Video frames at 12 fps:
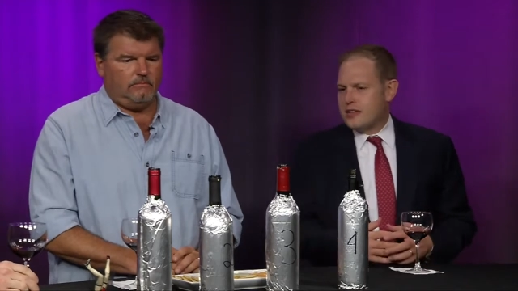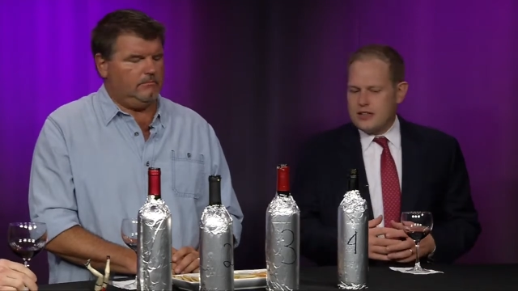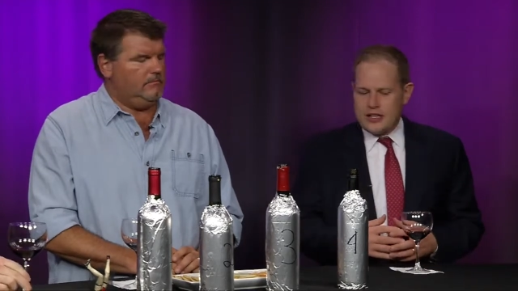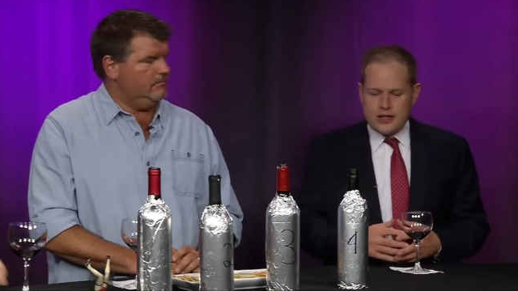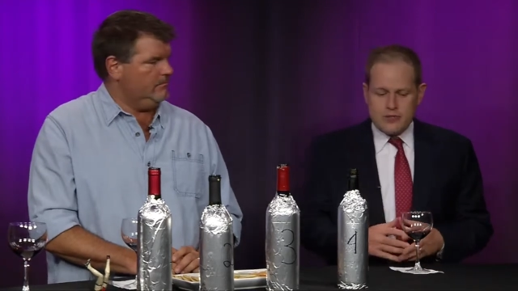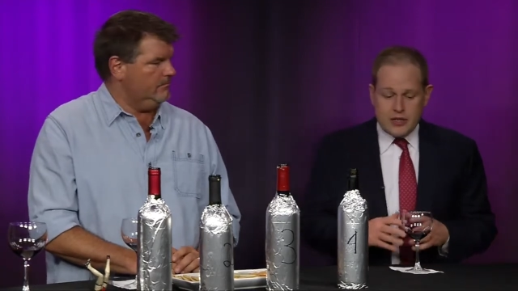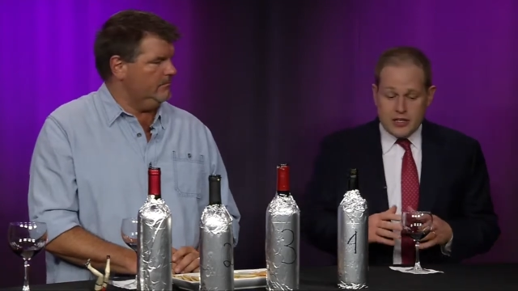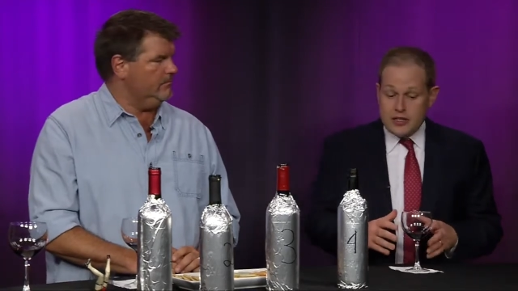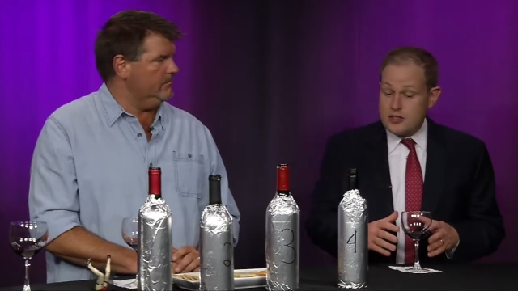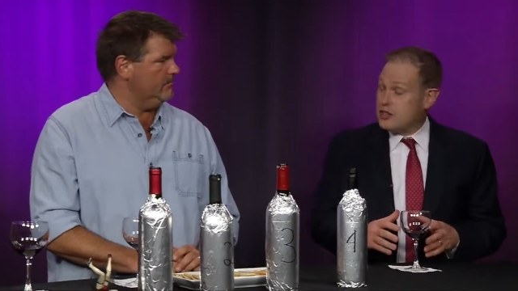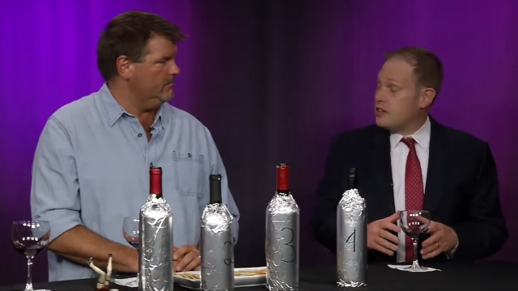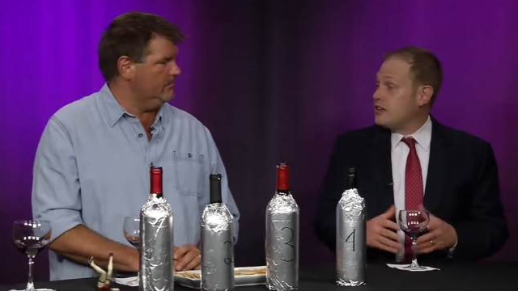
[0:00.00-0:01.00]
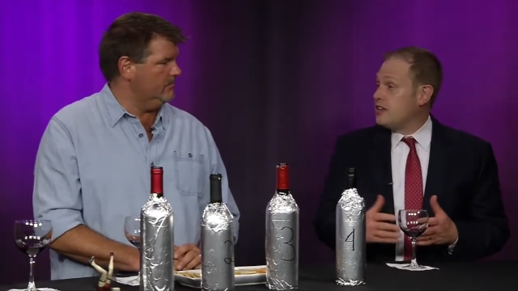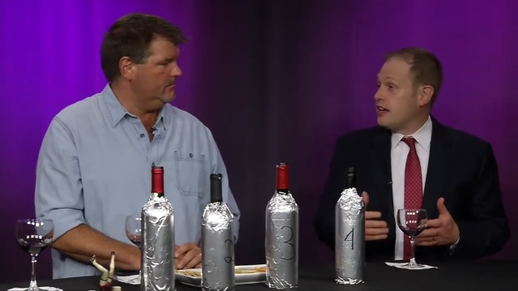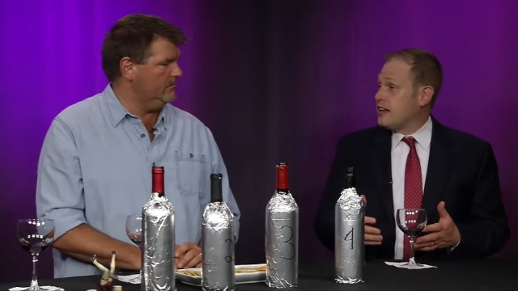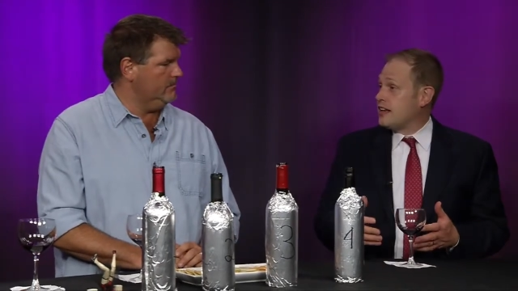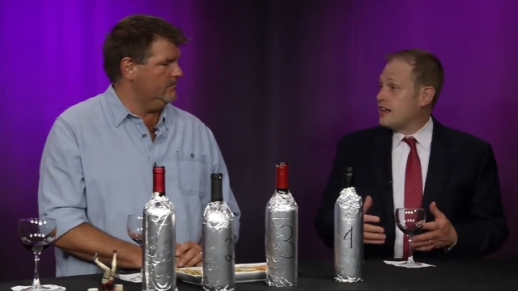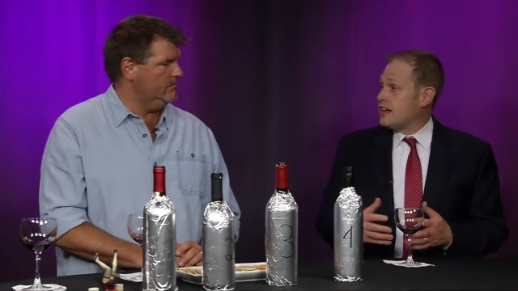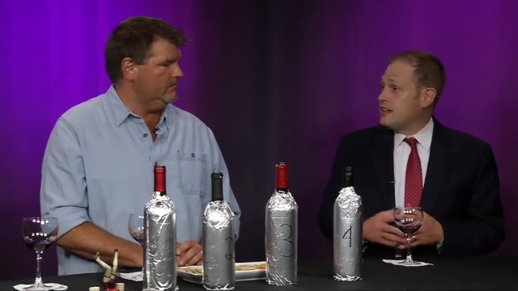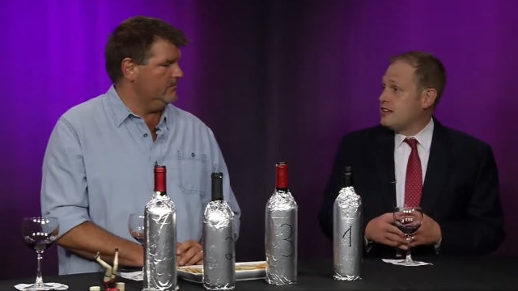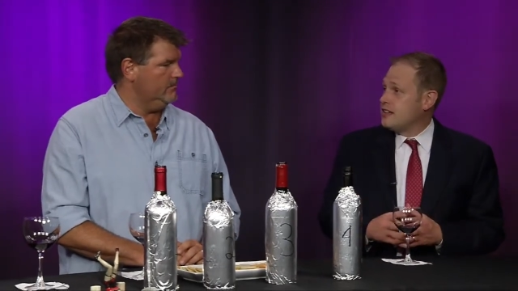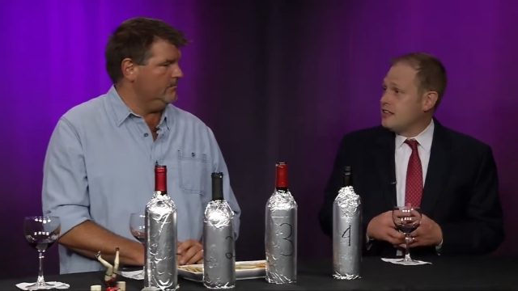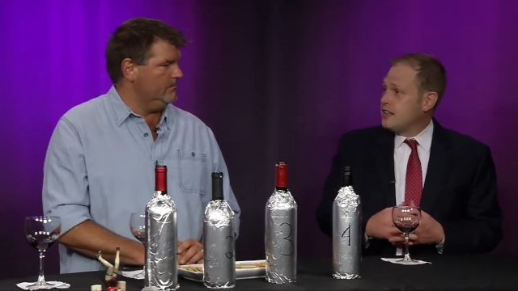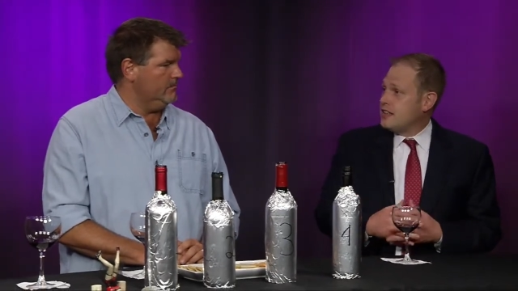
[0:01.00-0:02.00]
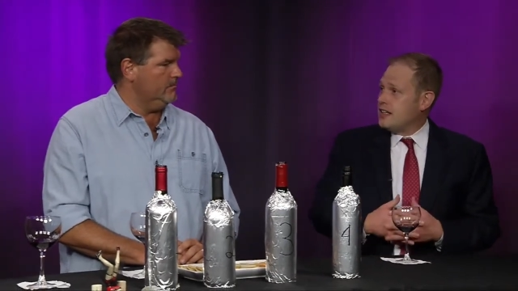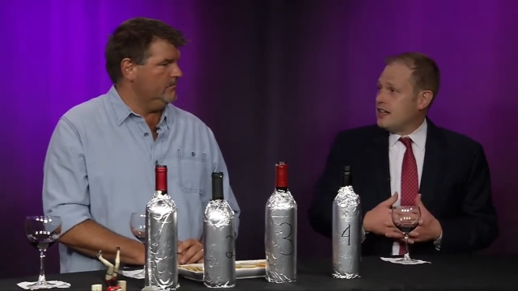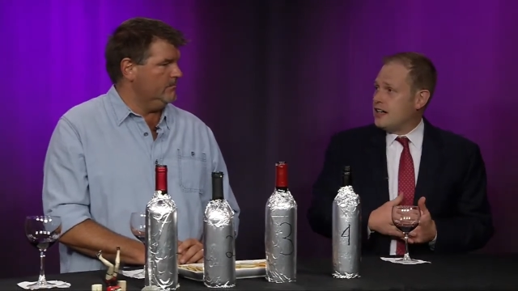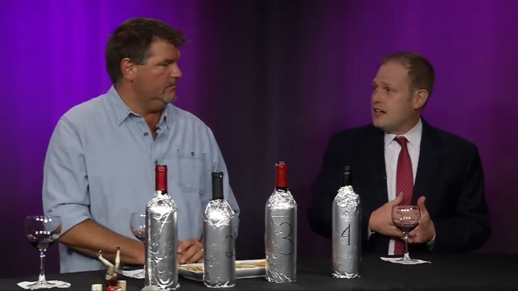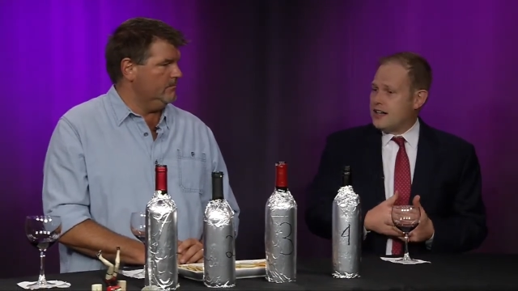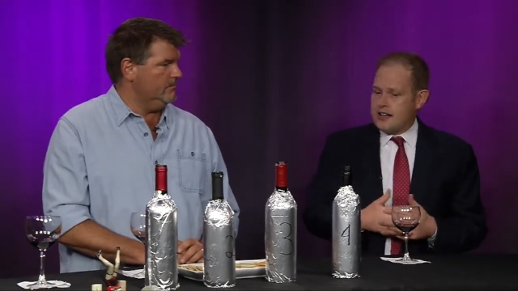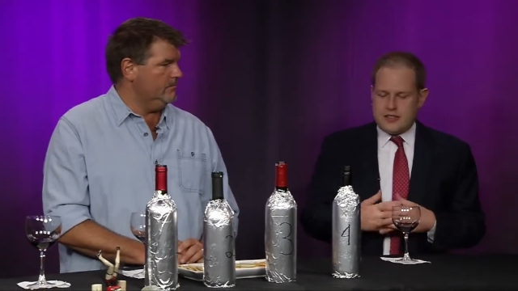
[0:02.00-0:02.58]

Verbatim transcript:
Speaker 1: like, but it is good. I like it. Uh,